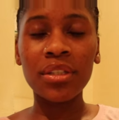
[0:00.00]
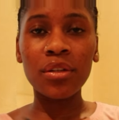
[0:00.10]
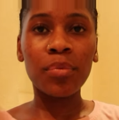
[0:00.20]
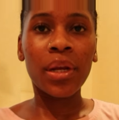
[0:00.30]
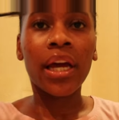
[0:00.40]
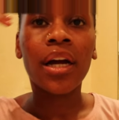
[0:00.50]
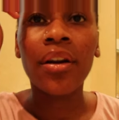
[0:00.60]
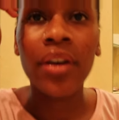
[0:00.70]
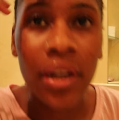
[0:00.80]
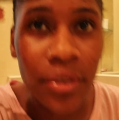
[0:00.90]
still playing
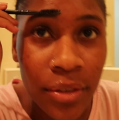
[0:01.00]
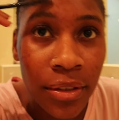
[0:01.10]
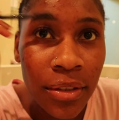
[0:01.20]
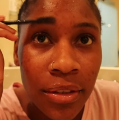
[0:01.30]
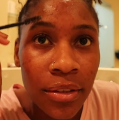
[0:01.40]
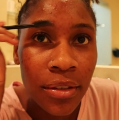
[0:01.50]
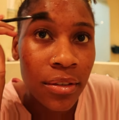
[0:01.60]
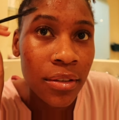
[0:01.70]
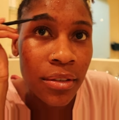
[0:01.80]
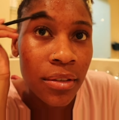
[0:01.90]
around
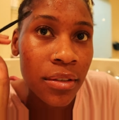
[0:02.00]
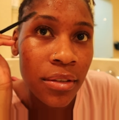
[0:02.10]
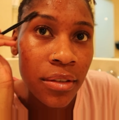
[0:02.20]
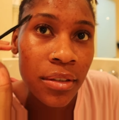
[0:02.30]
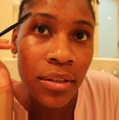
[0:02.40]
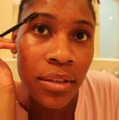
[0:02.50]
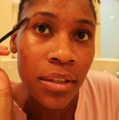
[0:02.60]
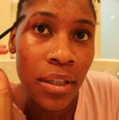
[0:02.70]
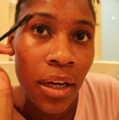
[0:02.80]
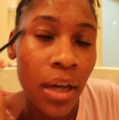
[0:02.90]

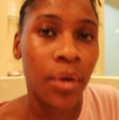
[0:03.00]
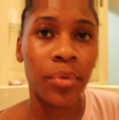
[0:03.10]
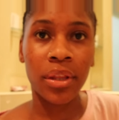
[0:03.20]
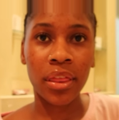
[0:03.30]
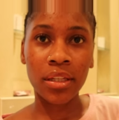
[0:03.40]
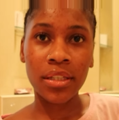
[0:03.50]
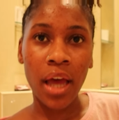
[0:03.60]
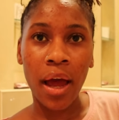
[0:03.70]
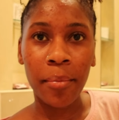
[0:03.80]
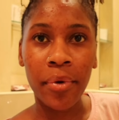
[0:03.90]
with this
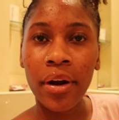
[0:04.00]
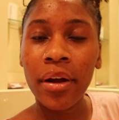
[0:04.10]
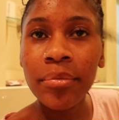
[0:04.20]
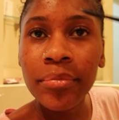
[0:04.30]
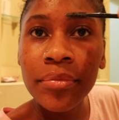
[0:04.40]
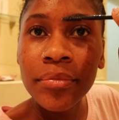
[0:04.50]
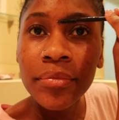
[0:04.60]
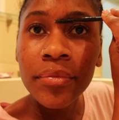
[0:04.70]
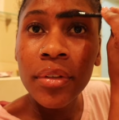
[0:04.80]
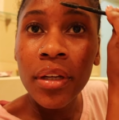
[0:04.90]
camera
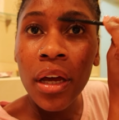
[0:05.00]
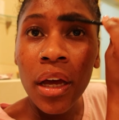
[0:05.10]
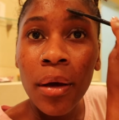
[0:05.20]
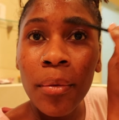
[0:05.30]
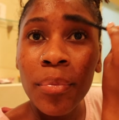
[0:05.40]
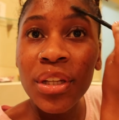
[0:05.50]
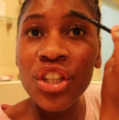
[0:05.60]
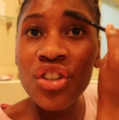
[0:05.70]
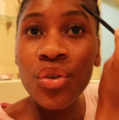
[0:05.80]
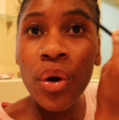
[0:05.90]
Please
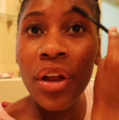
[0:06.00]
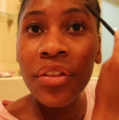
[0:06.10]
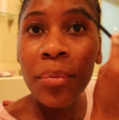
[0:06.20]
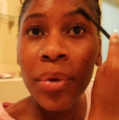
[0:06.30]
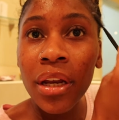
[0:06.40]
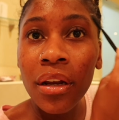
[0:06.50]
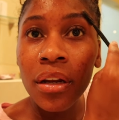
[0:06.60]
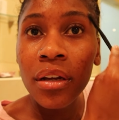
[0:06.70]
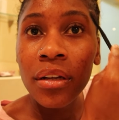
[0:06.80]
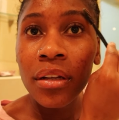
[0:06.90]
just throw it on the bed.
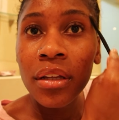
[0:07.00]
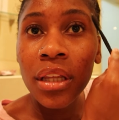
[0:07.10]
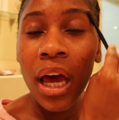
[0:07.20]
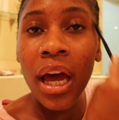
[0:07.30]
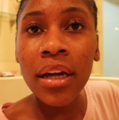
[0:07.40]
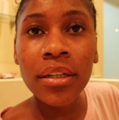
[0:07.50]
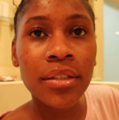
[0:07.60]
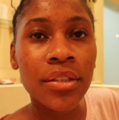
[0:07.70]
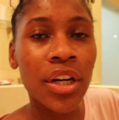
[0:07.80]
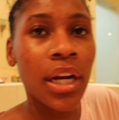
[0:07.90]
Yeah. Thanks.
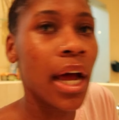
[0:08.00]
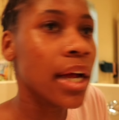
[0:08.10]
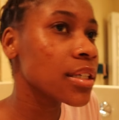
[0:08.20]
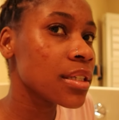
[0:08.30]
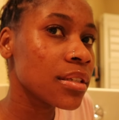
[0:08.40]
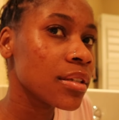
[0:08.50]
Good night.